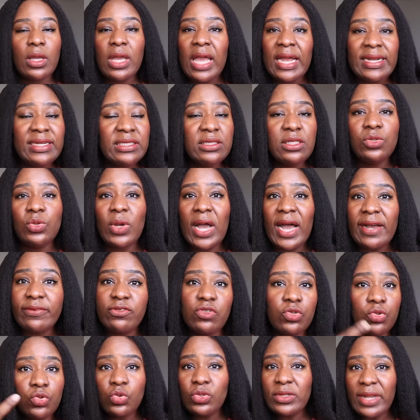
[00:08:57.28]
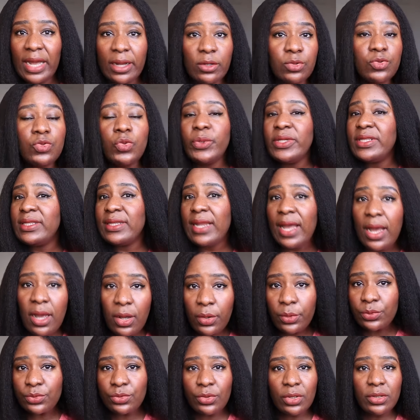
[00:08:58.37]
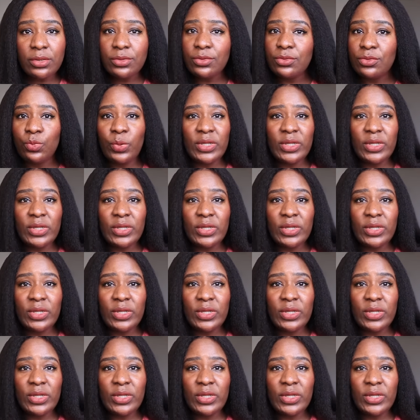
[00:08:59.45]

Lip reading: anything you have to do now, do it now. Don't